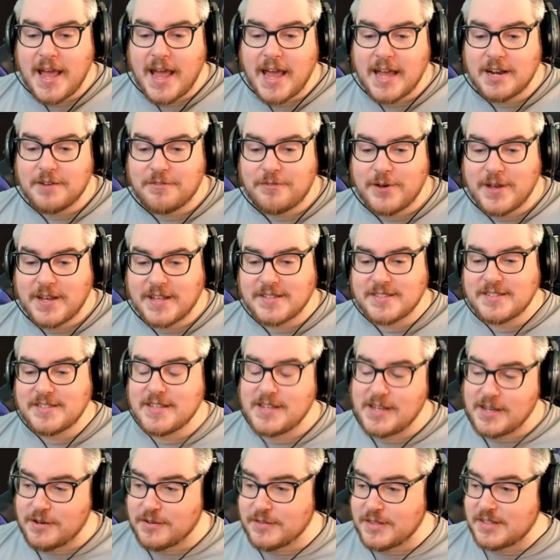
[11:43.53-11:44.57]
And if we can
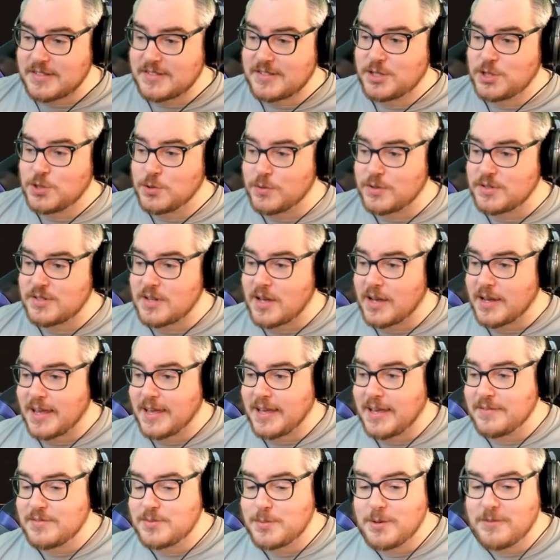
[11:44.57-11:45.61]
see here, this jewel
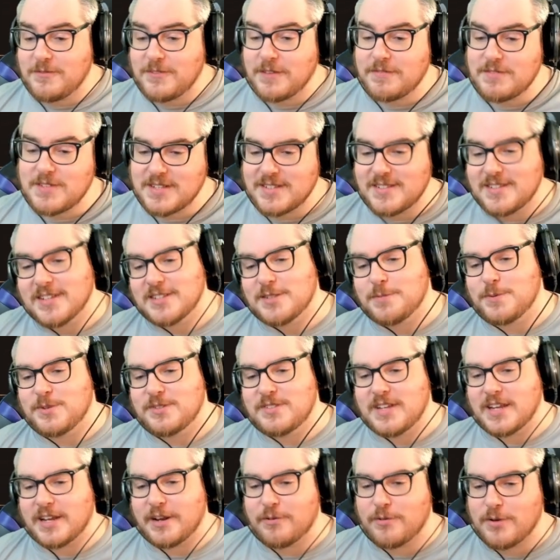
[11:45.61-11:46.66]
socket gives me
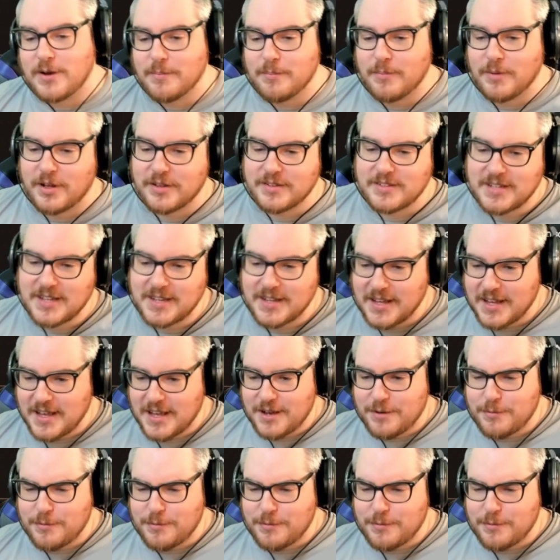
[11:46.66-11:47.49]
56% crit multi,